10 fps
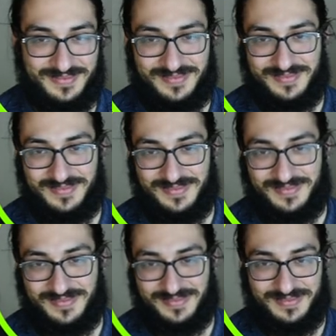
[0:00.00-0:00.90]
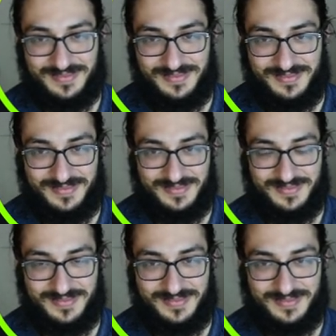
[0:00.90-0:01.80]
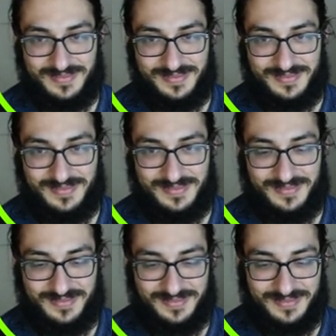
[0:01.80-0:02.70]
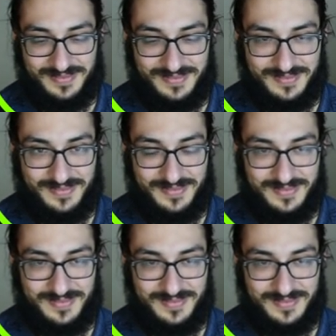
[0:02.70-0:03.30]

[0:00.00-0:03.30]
No words are spoken by the person on screen.